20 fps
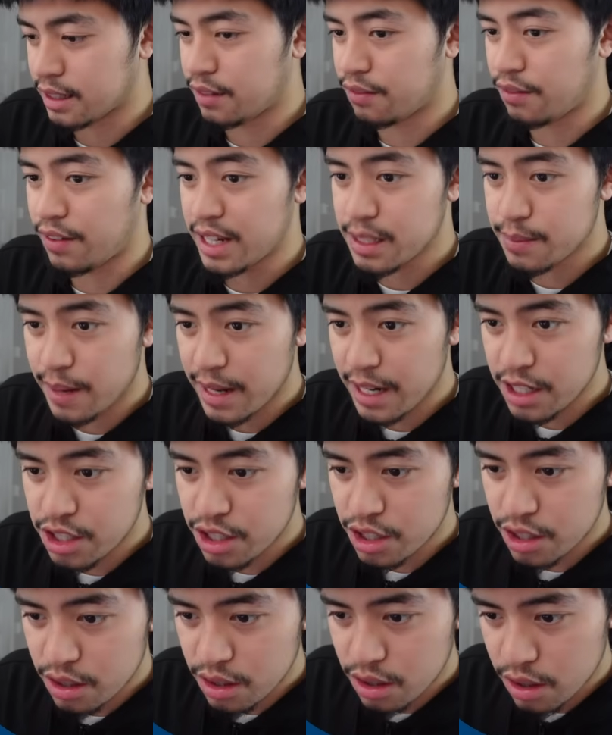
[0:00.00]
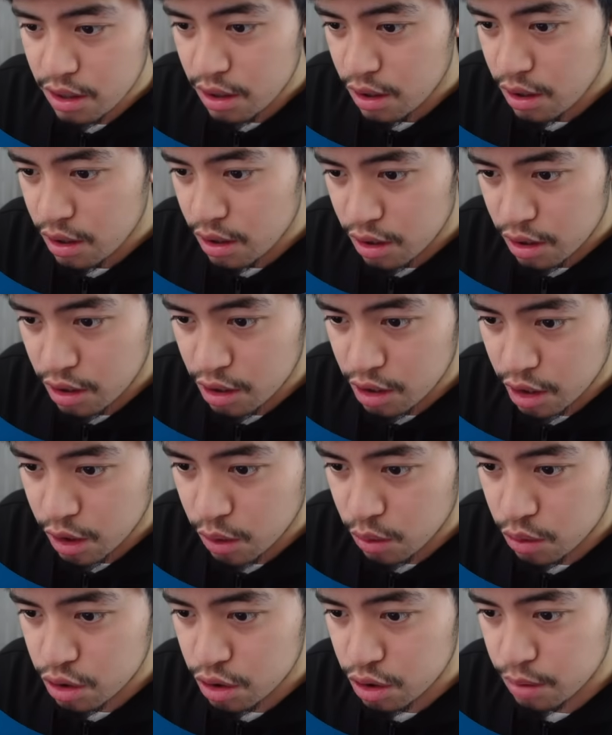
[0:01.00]
Device Manager. We're going to
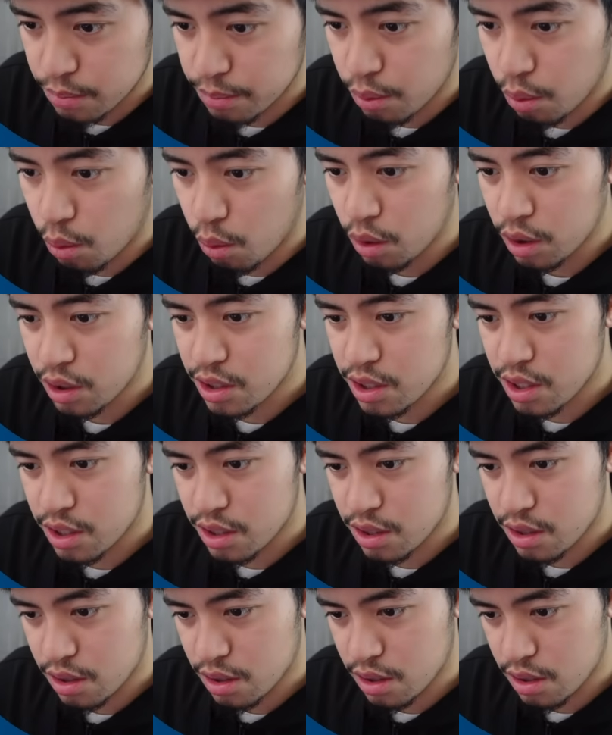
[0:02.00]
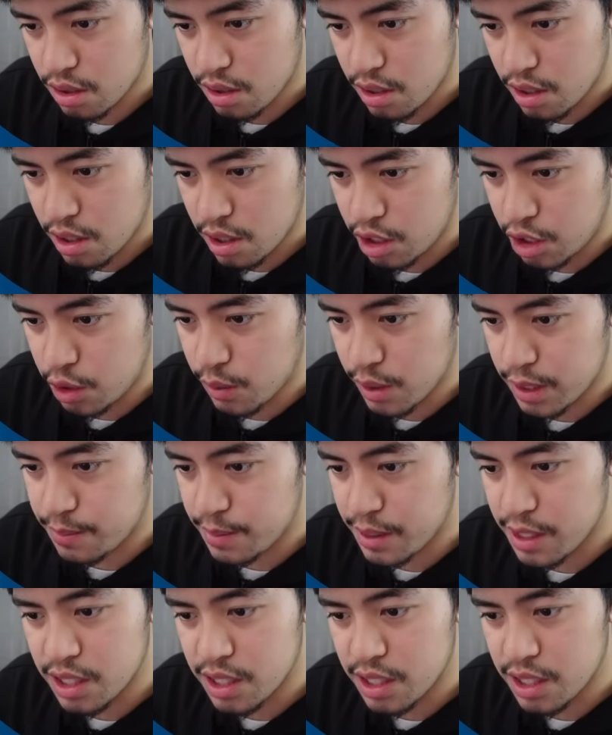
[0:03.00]
go to Ports, U S B